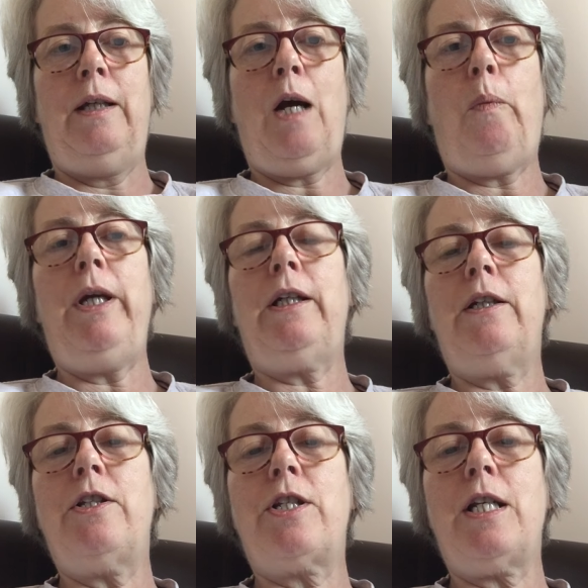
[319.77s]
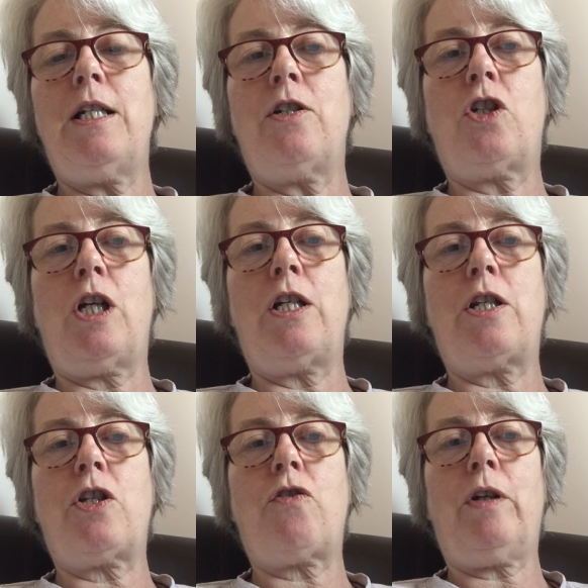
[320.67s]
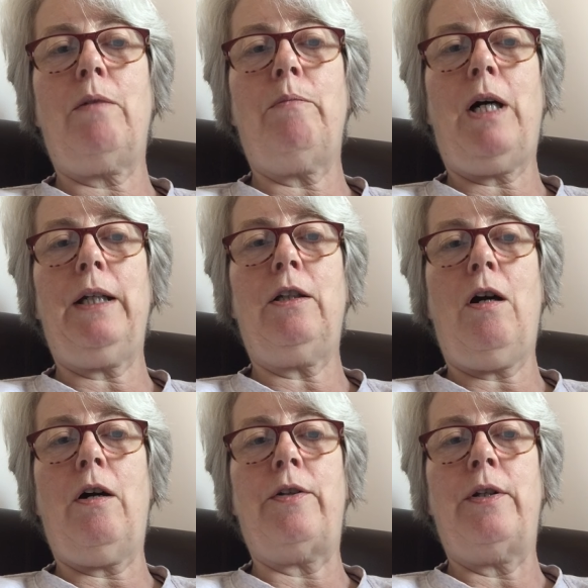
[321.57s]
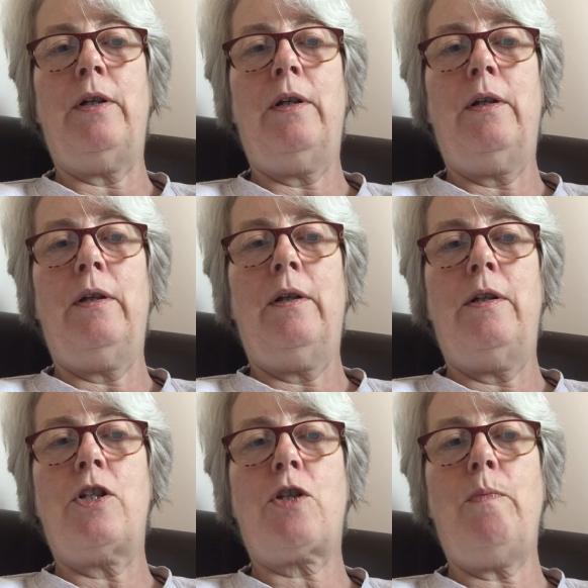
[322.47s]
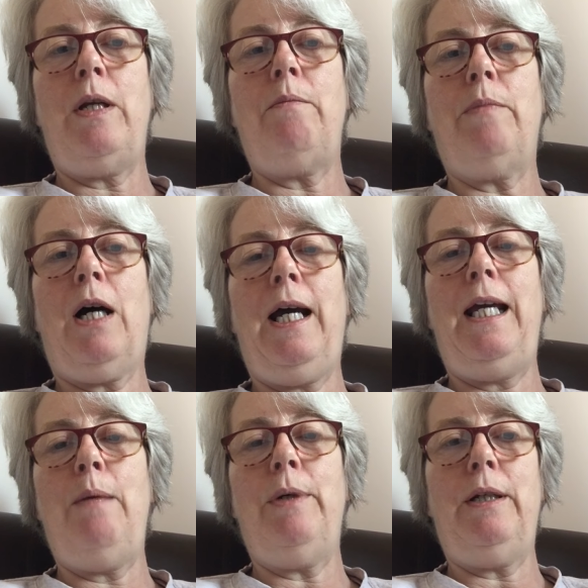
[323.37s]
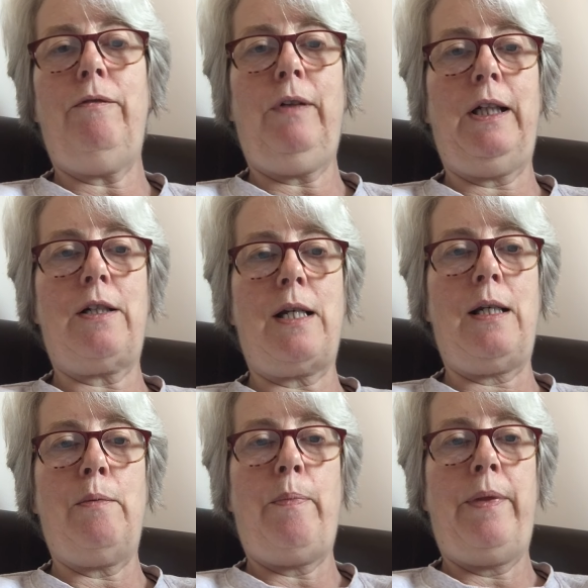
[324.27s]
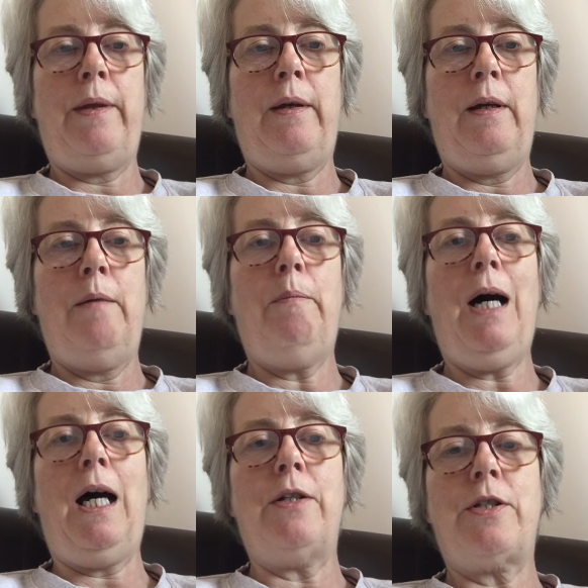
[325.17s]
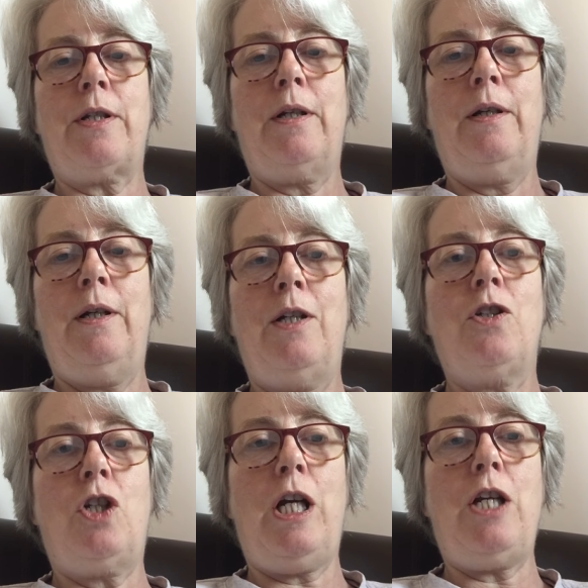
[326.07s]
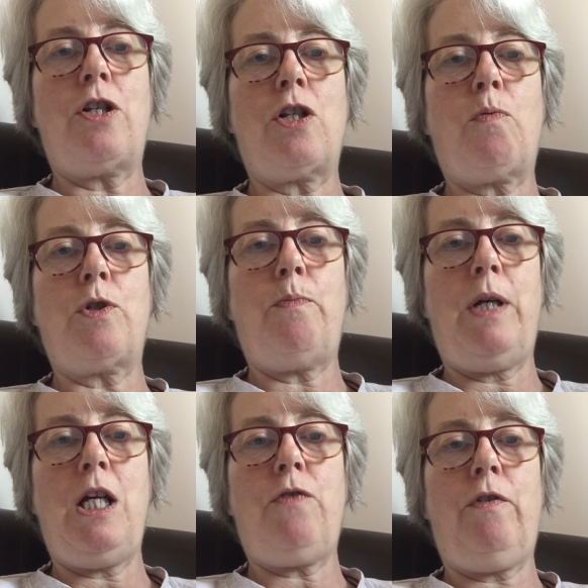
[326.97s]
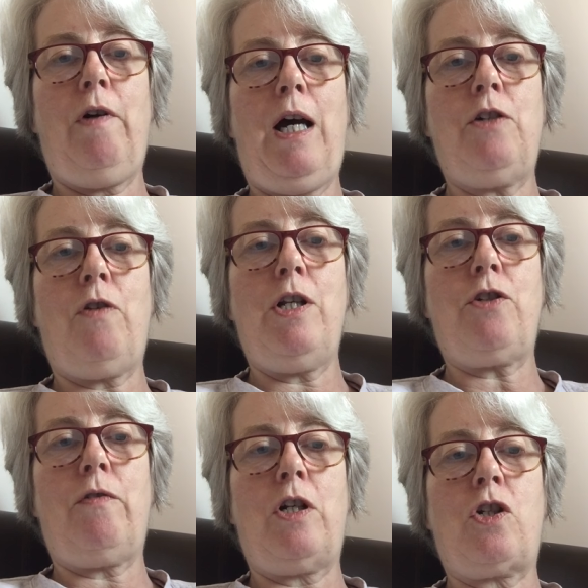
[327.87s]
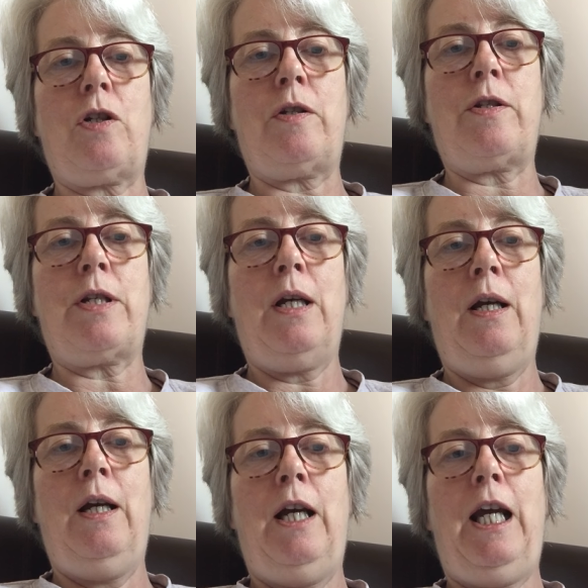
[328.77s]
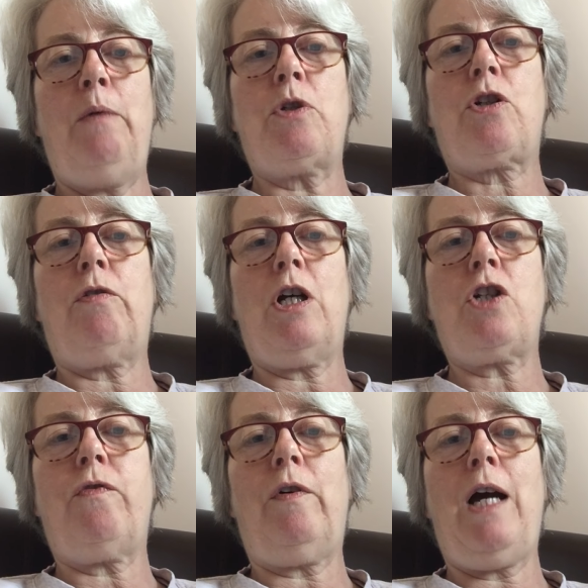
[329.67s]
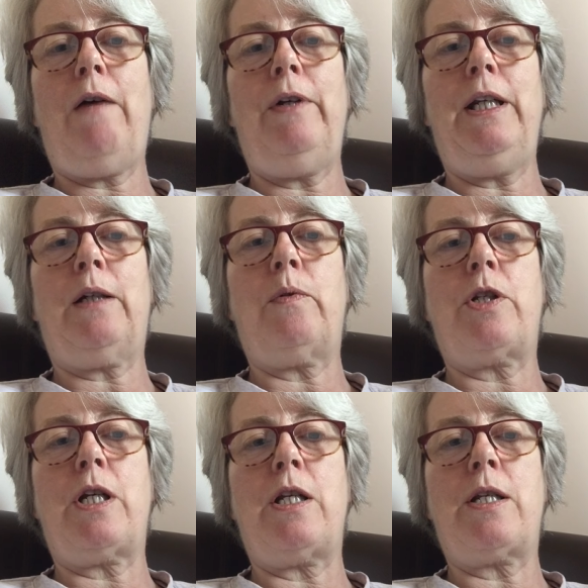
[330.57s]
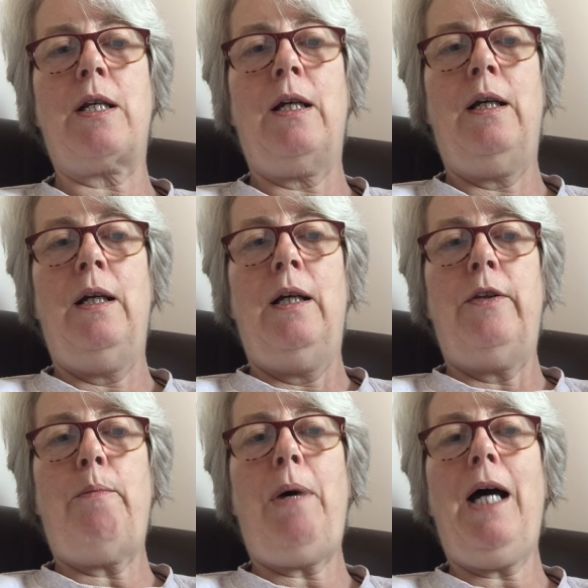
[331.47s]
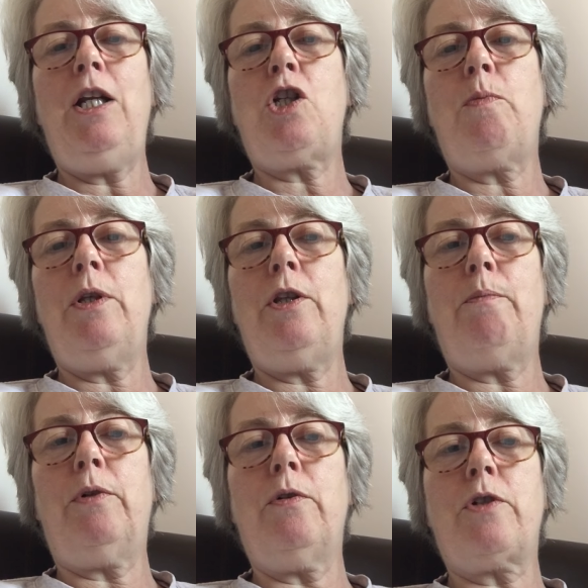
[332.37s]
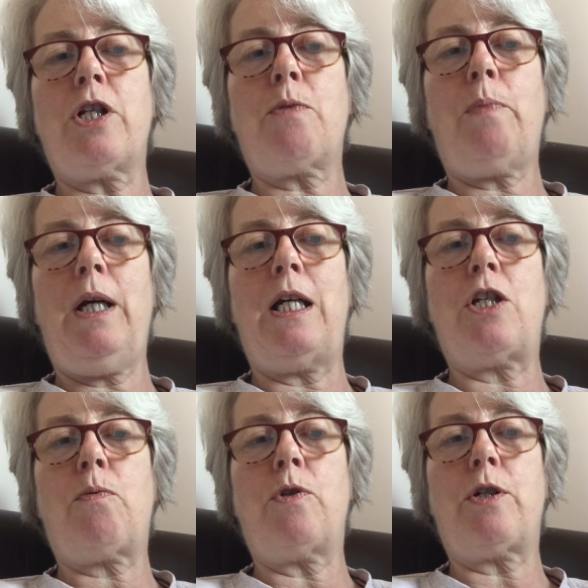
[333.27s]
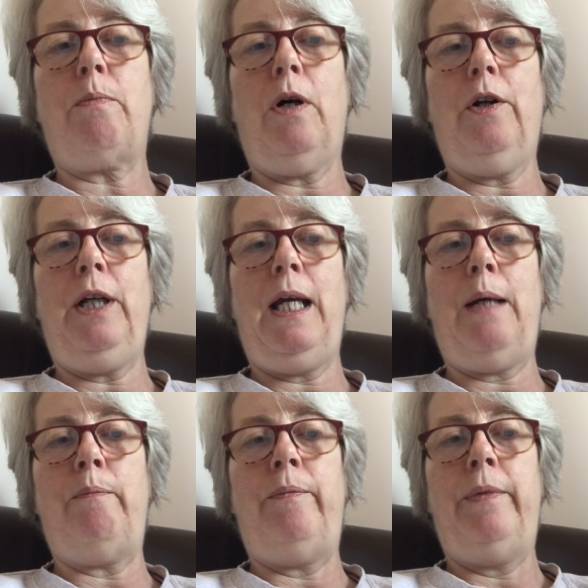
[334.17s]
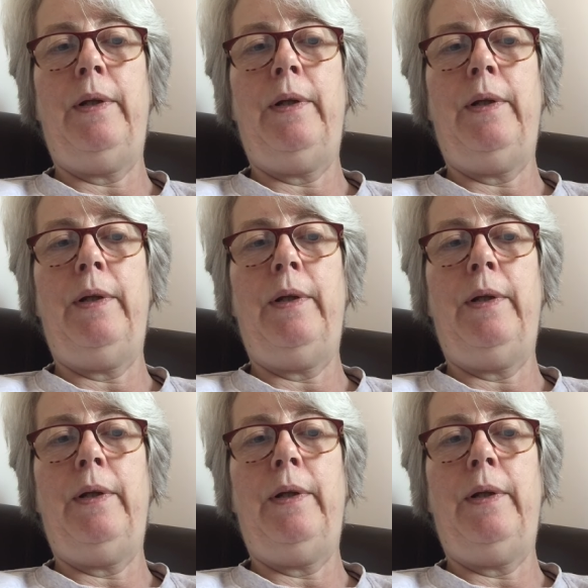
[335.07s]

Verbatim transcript: Yet we considered Jesus stricken by God smitten by him and afflicted. But Jesus was pierced for our transgressions, he was crushed for our iniquities. The punishment that brought us peace was upon him.